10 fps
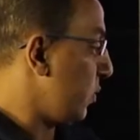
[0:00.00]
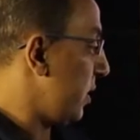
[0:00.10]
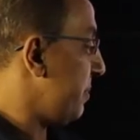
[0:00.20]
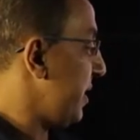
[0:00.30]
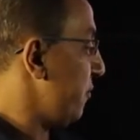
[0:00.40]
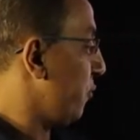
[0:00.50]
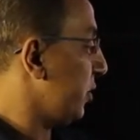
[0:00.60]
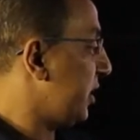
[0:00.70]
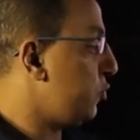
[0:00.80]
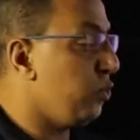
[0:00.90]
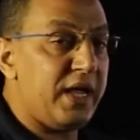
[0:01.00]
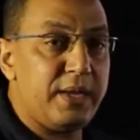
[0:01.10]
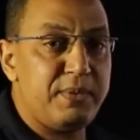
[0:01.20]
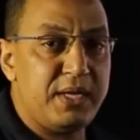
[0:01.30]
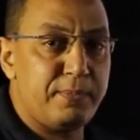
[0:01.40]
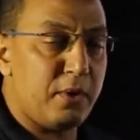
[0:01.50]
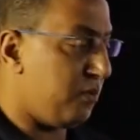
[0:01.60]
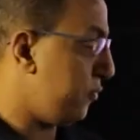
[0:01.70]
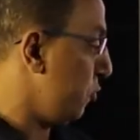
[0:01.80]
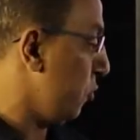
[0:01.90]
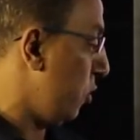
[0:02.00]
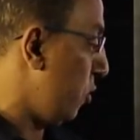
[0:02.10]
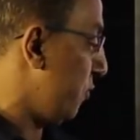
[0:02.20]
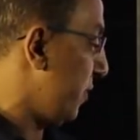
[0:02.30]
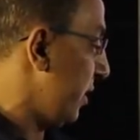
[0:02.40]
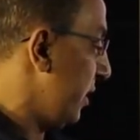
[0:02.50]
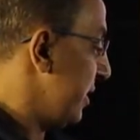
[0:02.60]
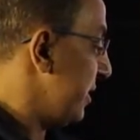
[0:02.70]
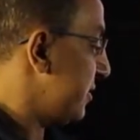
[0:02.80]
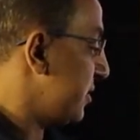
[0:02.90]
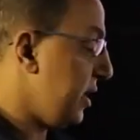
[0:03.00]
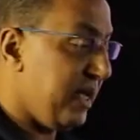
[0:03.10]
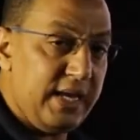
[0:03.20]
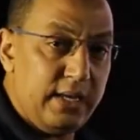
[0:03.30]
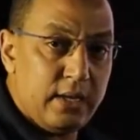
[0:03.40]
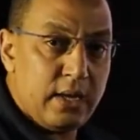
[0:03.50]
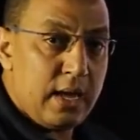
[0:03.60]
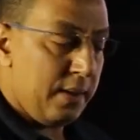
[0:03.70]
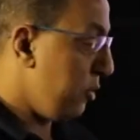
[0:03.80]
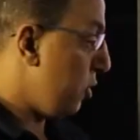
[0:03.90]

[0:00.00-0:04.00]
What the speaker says: will be 42ab power of 2 over 3a. I'm